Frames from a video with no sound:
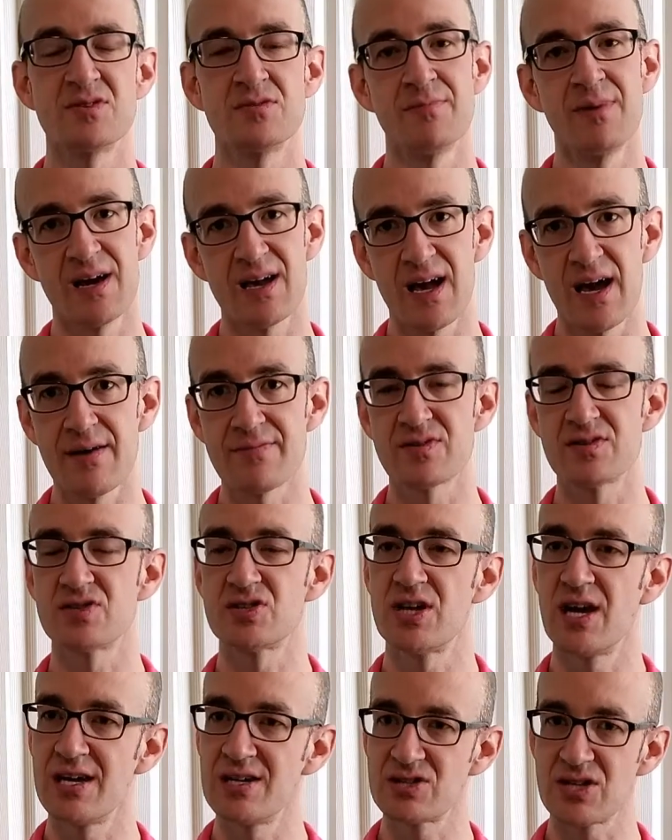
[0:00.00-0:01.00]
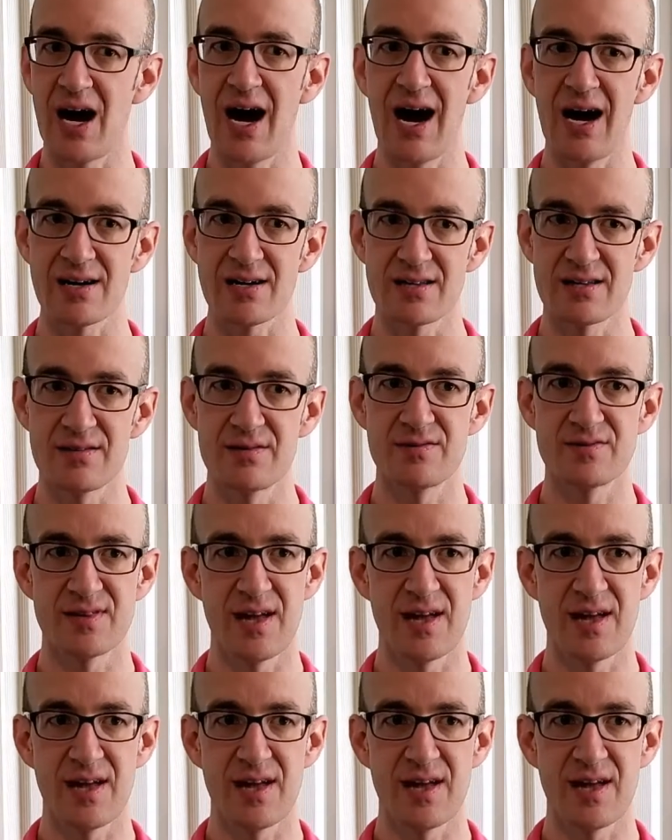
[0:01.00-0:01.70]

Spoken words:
you might have to change octaves.